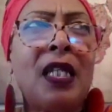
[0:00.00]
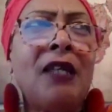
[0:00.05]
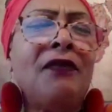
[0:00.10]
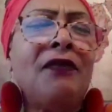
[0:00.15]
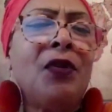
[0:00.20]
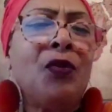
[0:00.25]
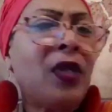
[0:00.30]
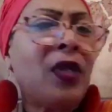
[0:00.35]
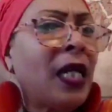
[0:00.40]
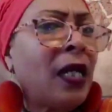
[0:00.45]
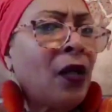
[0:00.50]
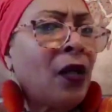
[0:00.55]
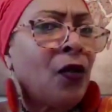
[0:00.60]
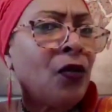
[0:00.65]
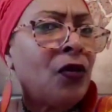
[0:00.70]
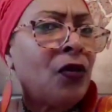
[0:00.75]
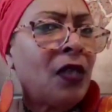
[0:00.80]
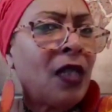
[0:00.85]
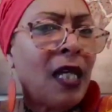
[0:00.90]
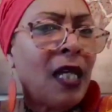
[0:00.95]
And even when I
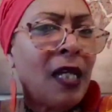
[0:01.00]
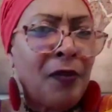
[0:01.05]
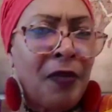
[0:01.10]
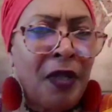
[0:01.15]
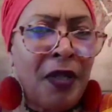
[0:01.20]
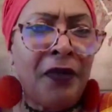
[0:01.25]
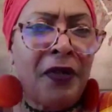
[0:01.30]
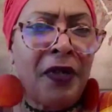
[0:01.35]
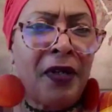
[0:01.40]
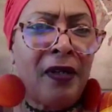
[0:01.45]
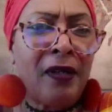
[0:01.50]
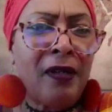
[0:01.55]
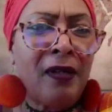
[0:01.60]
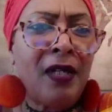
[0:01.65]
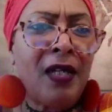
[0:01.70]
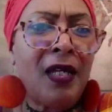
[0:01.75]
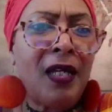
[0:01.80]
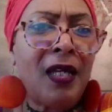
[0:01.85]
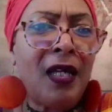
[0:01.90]
go to Liberia